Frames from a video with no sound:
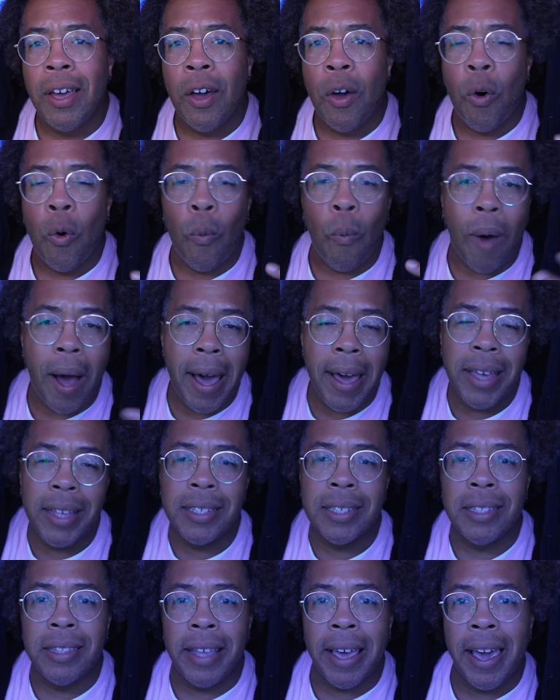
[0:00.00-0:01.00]
why
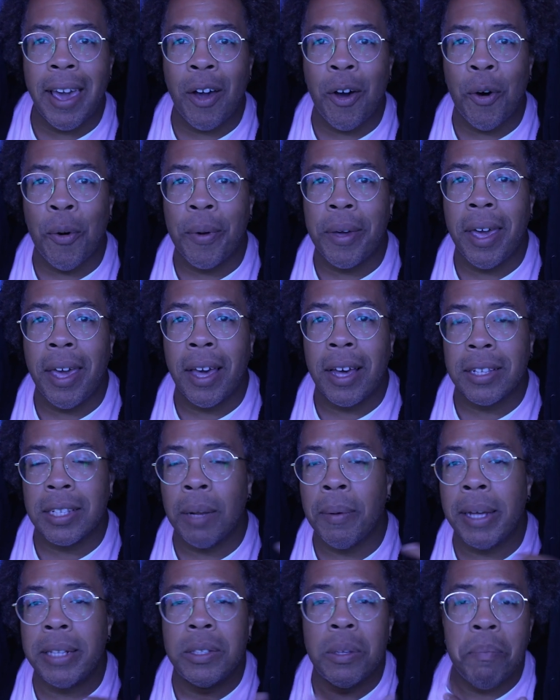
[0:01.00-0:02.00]
is that okay? Because I'm
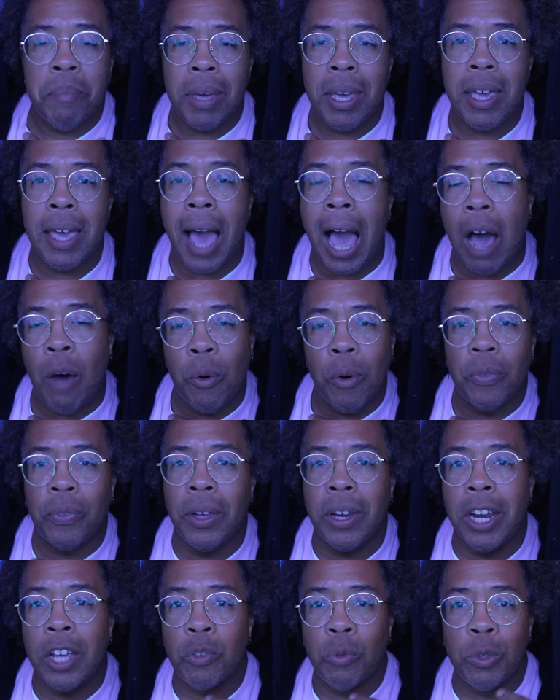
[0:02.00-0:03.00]
like, to me, I would
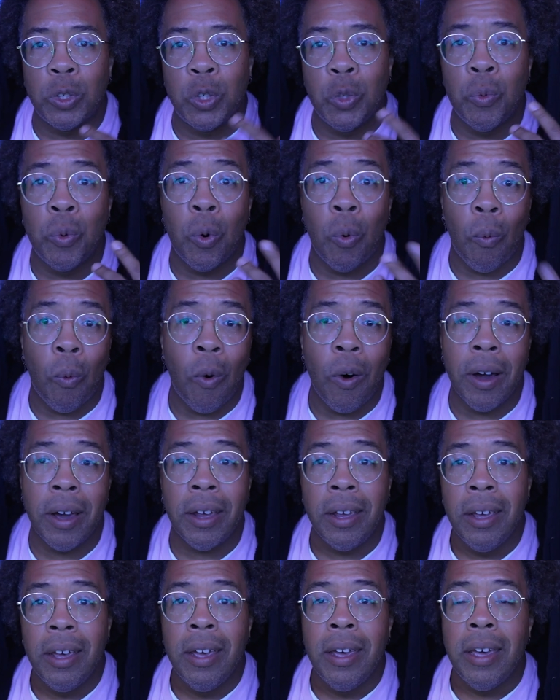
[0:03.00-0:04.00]
think that's what you would want,
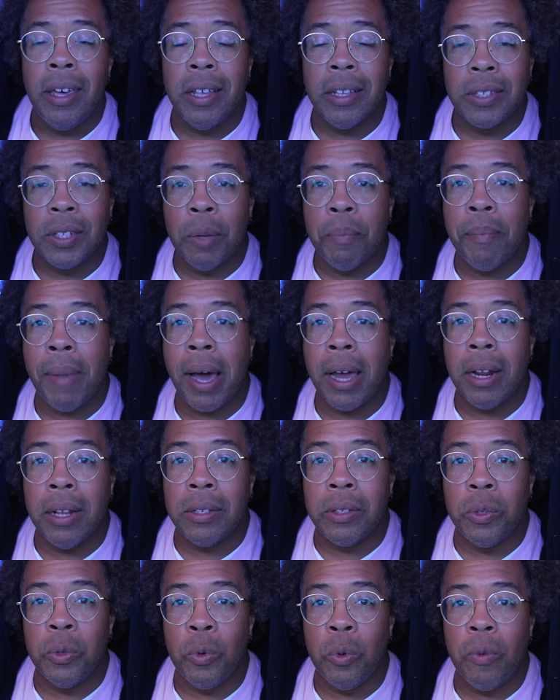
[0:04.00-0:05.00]
is somebody
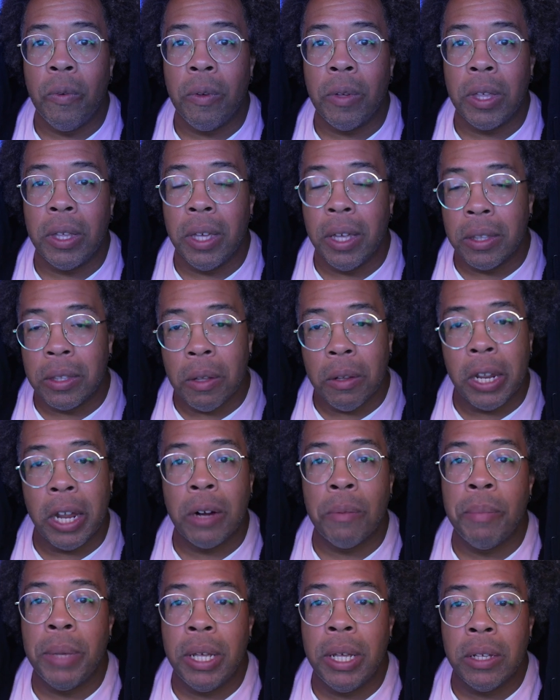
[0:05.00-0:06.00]
to get their
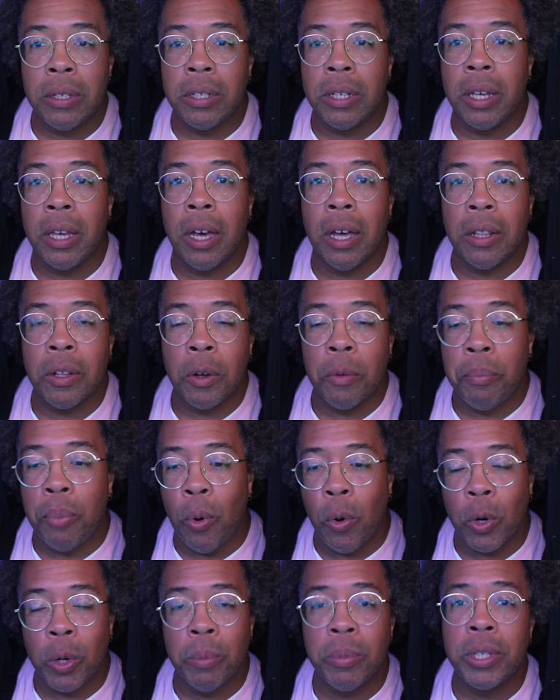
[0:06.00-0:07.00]
means together,
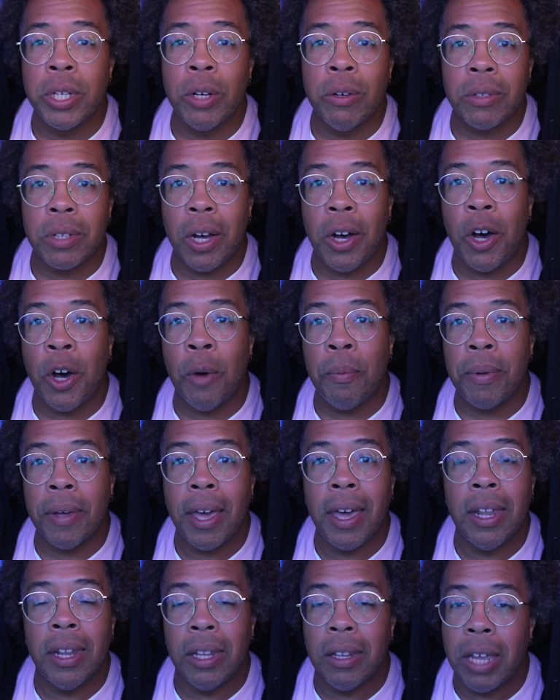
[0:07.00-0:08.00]
pull themselves up
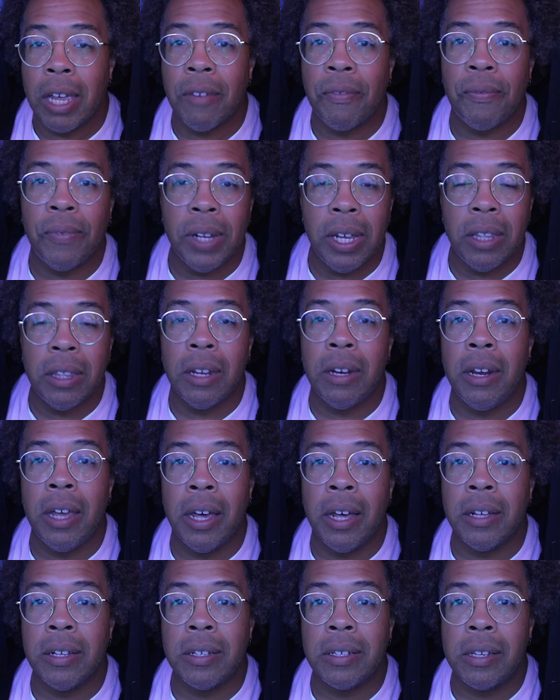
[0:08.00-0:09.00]
and flee the
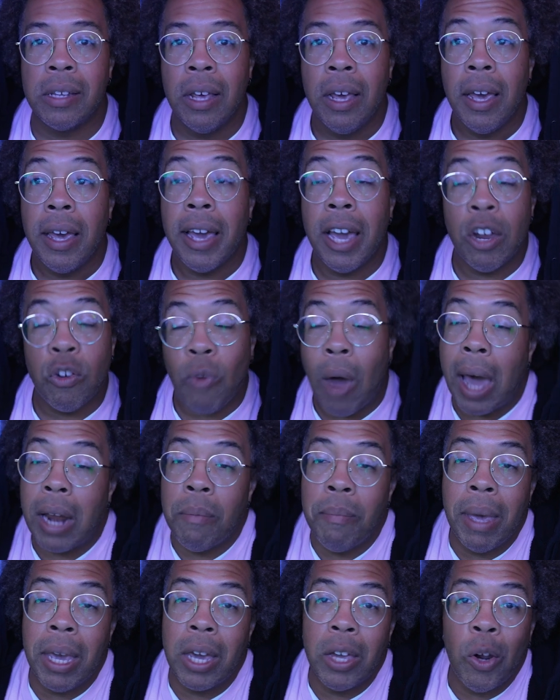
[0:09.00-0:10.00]
nest and try to
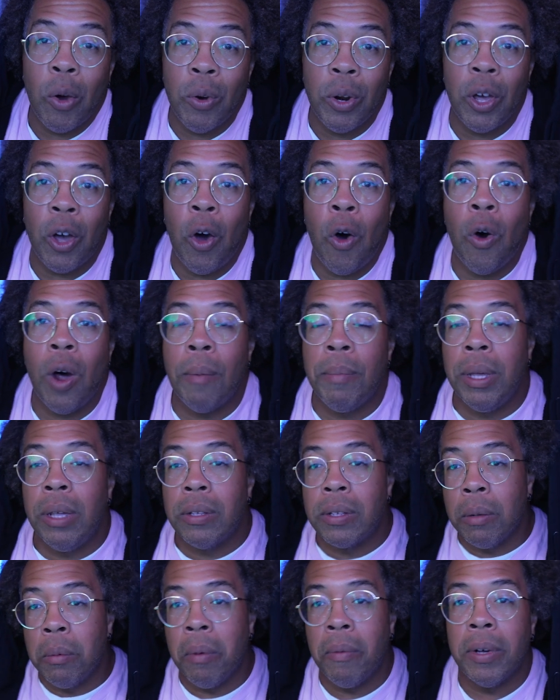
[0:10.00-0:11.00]
make it on their own. I mean,
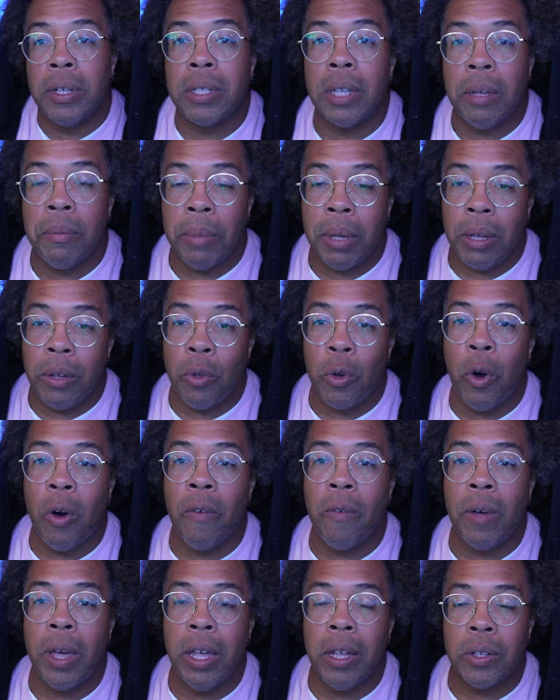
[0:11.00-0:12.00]
you're
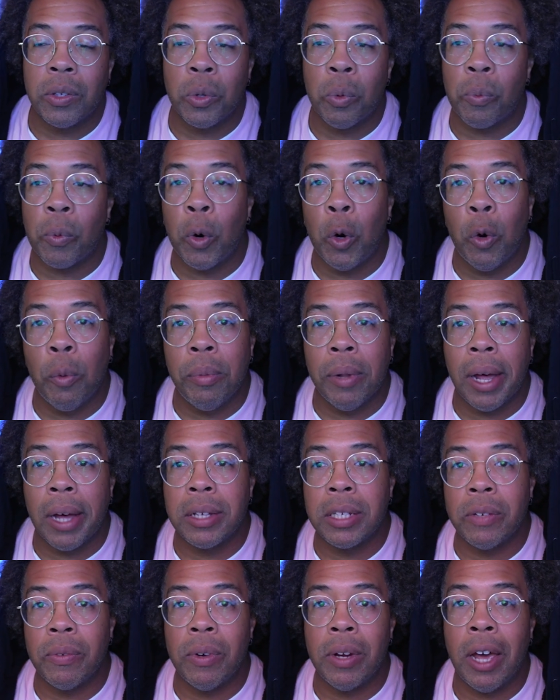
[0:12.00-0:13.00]
going to hit some
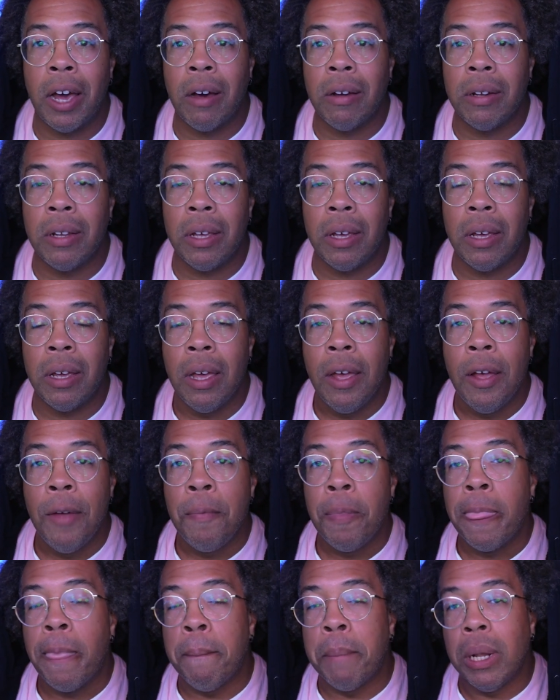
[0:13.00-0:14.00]
roadblocks every now and then,
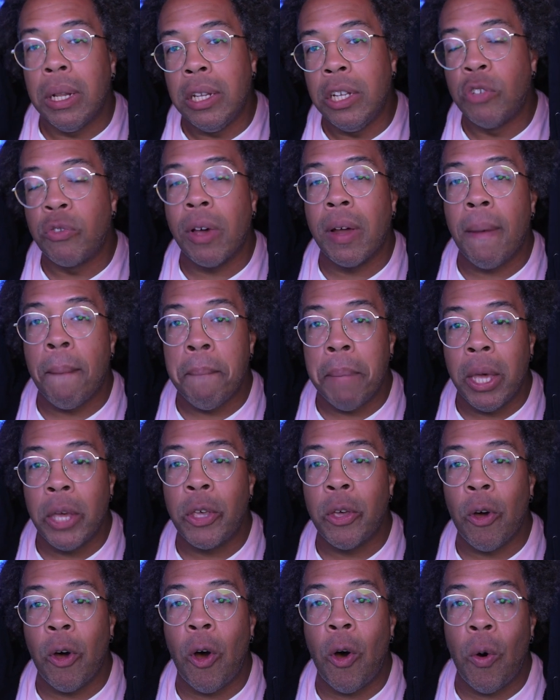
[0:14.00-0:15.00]
but at least try to make
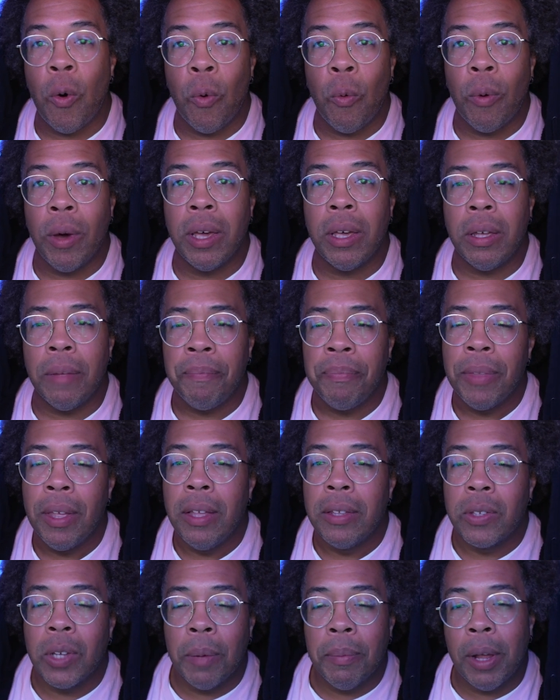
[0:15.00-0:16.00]
your own way.
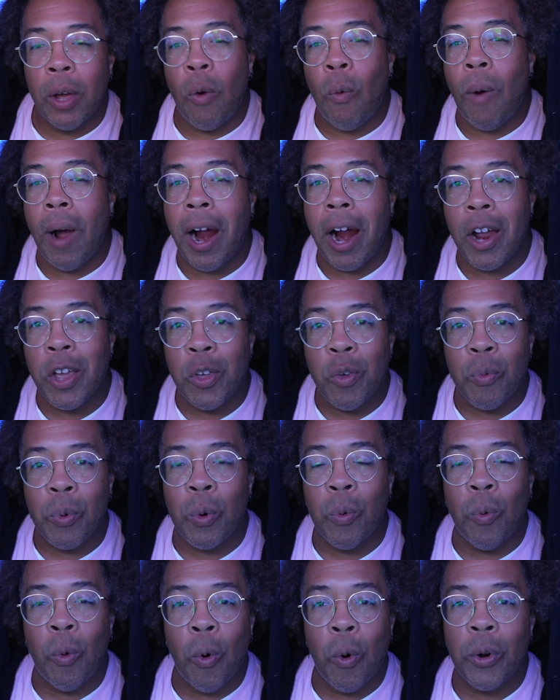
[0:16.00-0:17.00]
So I'm like, why are you
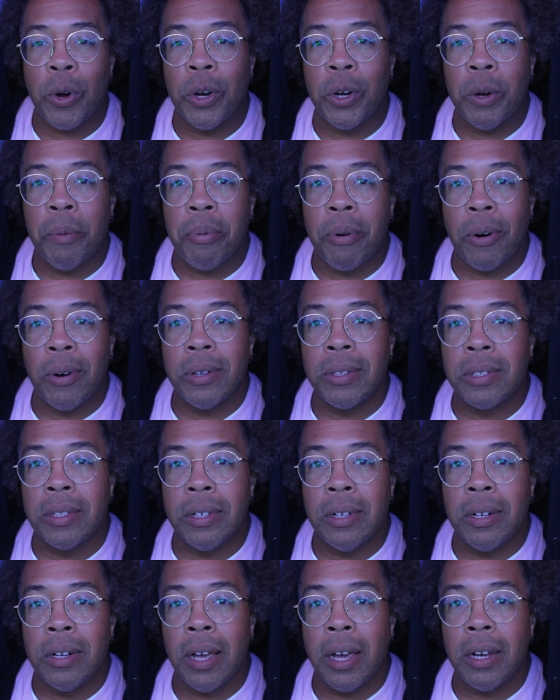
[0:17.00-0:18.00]
rewarding the
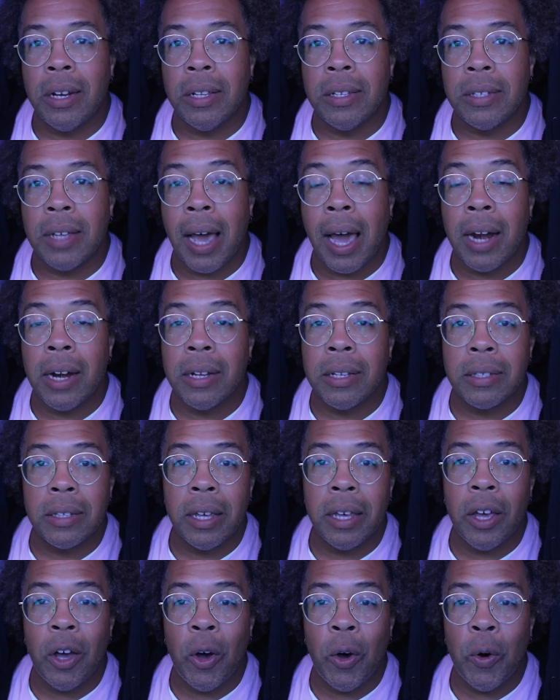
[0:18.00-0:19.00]
person that desired to
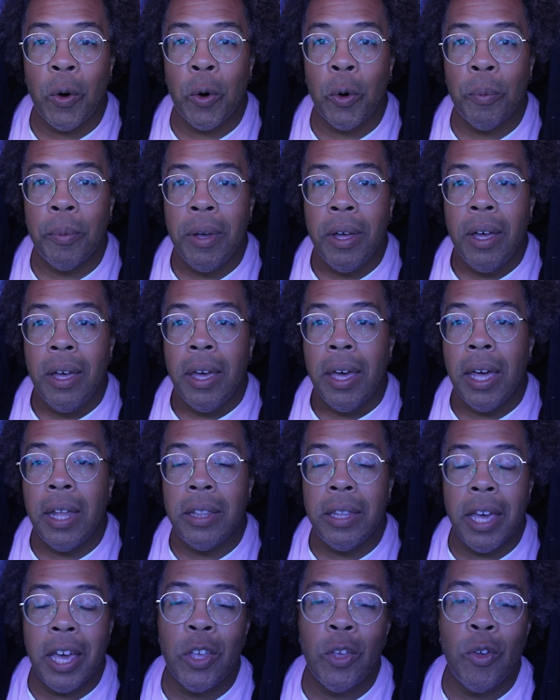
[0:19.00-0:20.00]
stay home? And
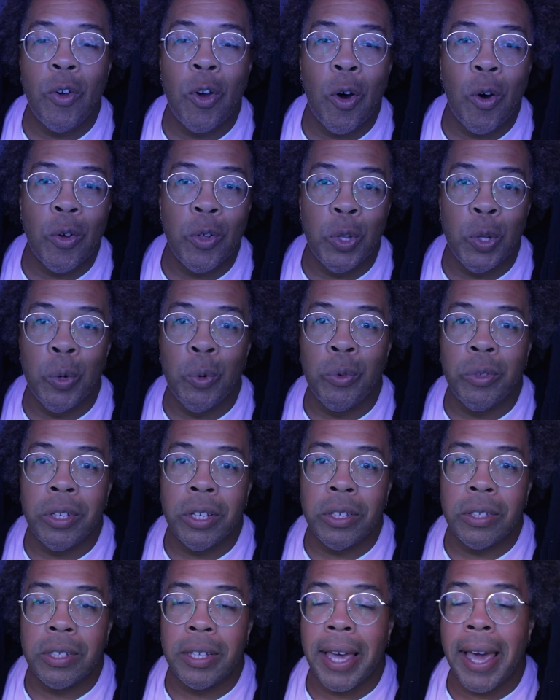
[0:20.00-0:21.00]
then going to use
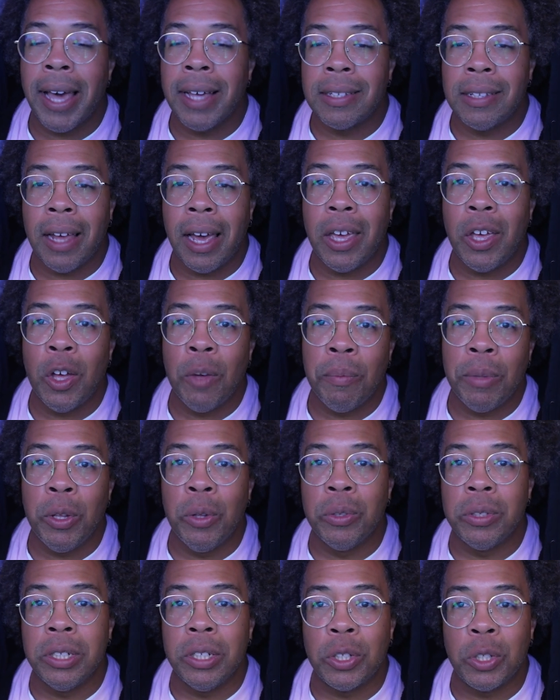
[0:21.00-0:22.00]
this, gaslight him,
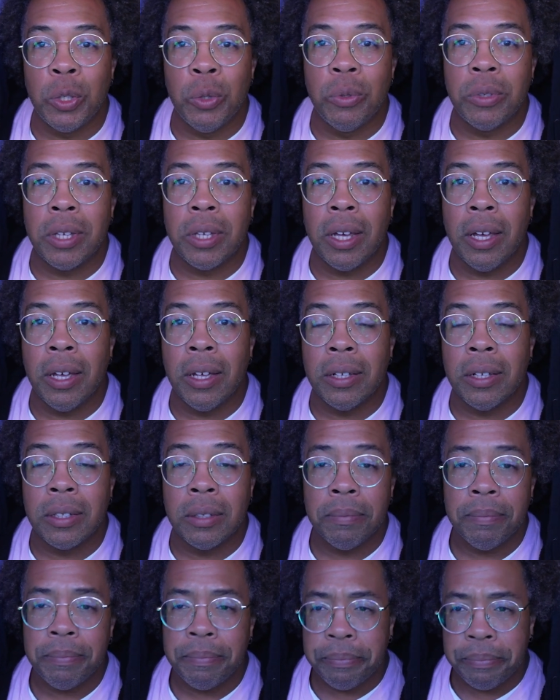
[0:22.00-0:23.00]
using the excuse as,
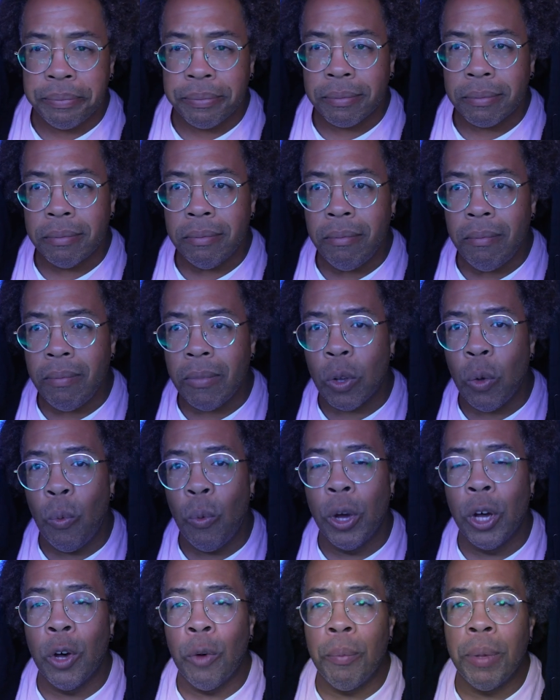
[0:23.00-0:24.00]

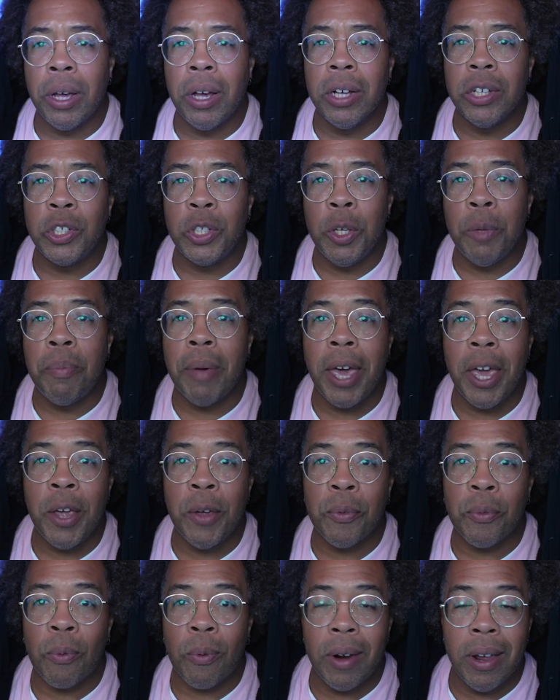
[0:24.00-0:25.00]
well, because she
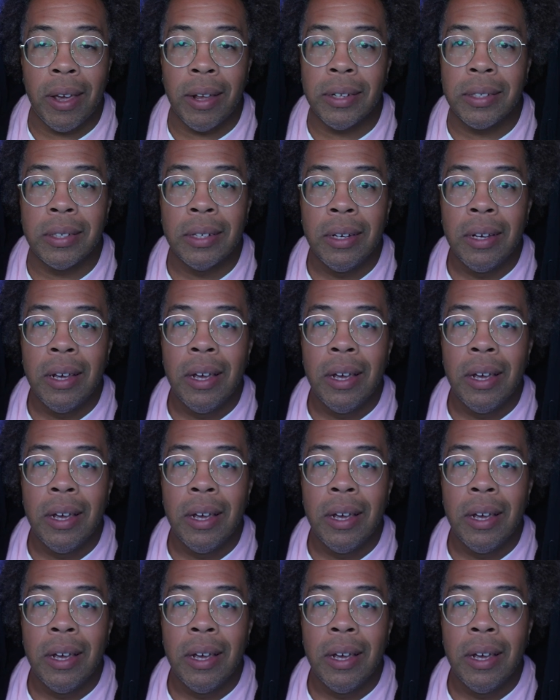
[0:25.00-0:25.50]
paid rent.